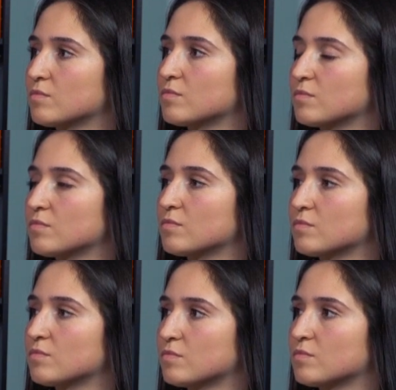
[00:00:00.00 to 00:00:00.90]

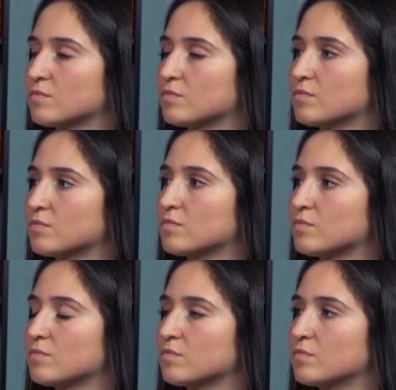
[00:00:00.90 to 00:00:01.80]

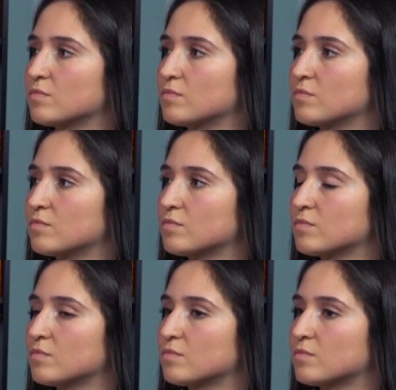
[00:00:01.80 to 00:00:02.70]

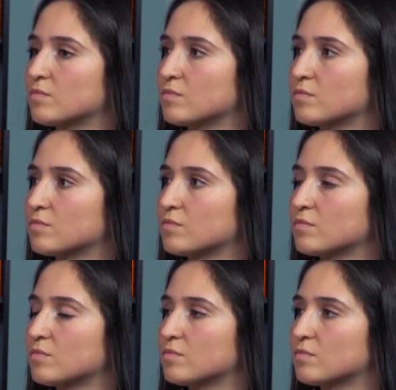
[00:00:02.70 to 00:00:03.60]

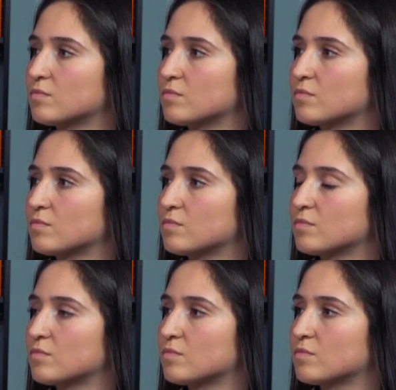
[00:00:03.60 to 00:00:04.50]

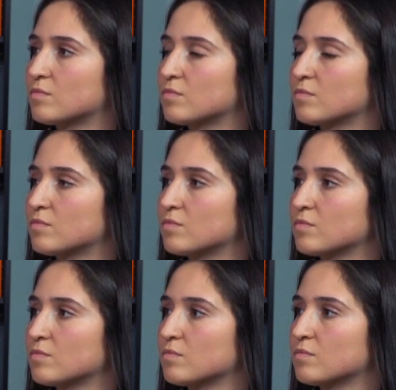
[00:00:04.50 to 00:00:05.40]

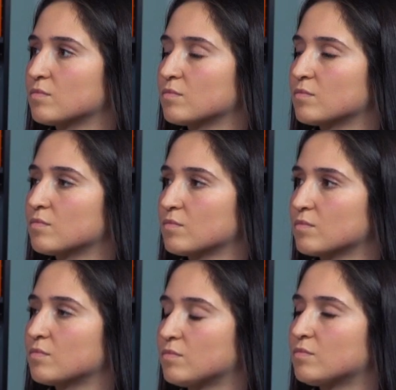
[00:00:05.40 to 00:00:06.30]

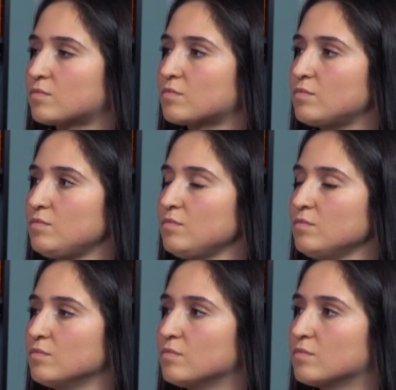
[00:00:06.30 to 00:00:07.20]

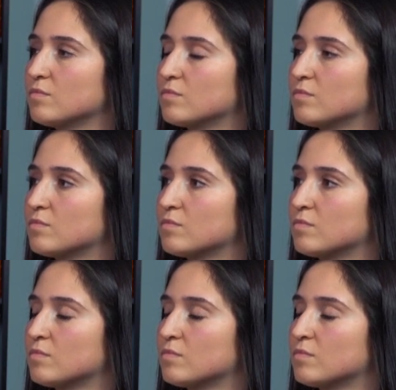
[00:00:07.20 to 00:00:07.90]
This person isn't speaking.